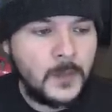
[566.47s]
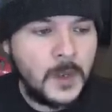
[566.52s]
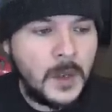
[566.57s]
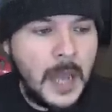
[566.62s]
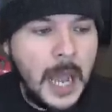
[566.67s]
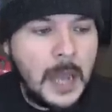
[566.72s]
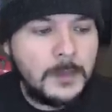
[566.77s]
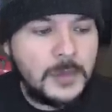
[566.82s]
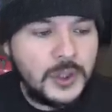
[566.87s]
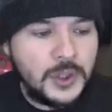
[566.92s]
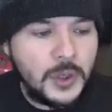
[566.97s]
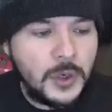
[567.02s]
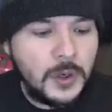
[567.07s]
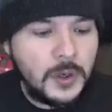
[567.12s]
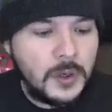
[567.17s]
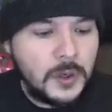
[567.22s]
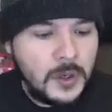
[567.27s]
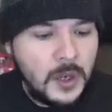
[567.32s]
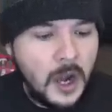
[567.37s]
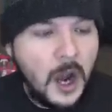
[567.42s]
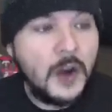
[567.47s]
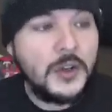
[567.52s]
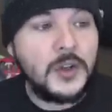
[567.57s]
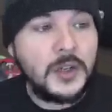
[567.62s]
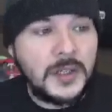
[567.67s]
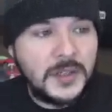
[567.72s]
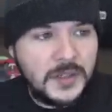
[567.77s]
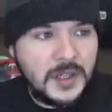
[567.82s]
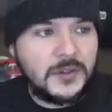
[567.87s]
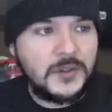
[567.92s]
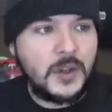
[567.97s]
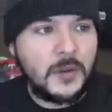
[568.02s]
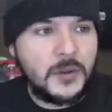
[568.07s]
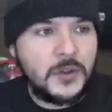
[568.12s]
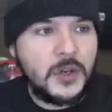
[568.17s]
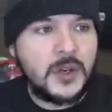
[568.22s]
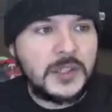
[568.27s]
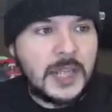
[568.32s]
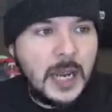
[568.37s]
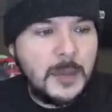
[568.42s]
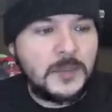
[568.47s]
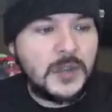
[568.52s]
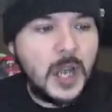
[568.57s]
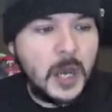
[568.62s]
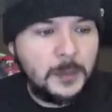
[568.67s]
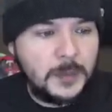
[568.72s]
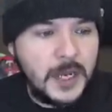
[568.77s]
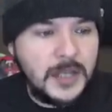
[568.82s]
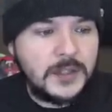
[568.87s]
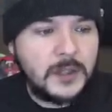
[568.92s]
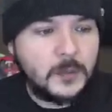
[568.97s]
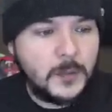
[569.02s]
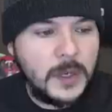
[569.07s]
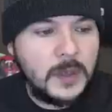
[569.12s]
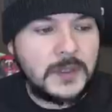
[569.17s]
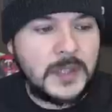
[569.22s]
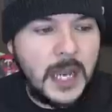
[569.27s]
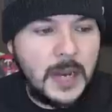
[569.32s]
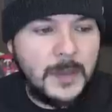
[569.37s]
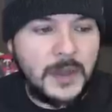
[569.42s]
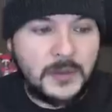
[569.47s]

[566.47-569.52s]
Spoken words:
I'm sure, oh, you can see, so the New York Times updates in real time.